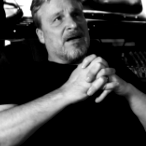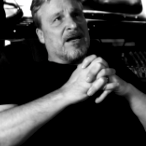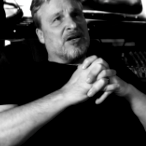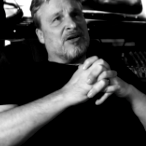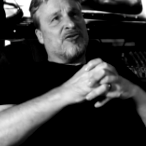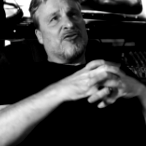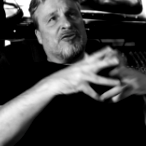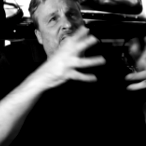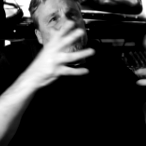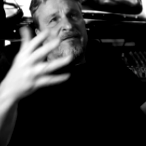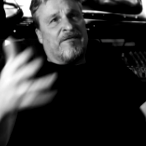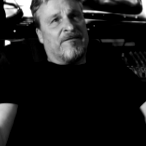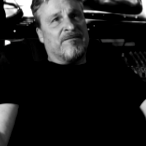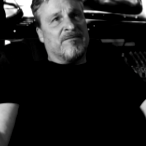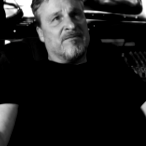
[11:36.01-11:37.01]
I
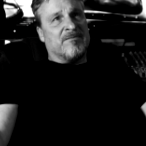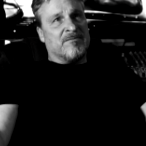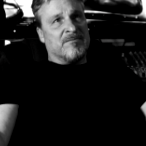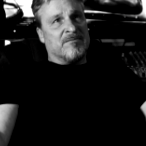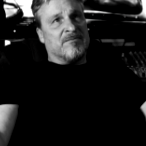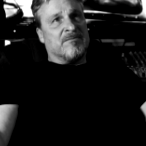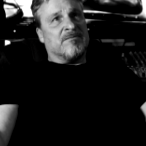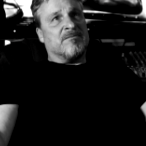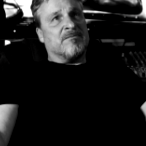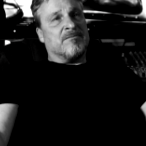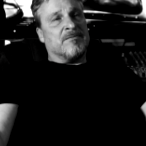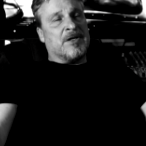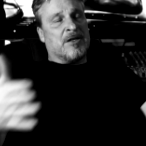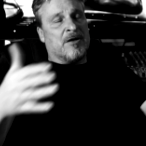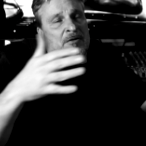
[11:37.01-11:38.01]
couldn't,
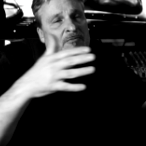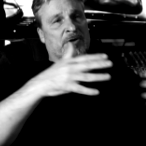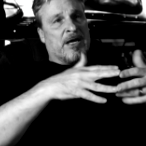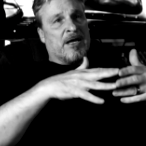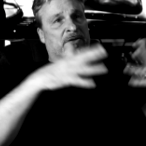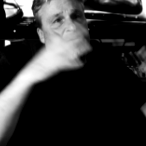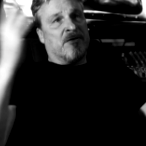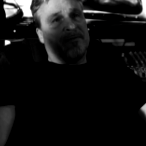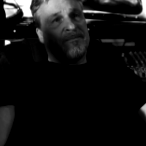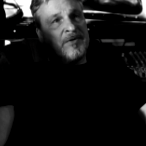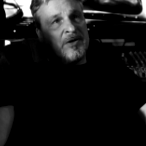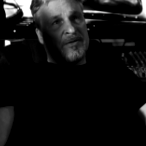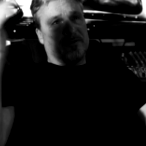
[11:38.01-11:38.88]
we had to,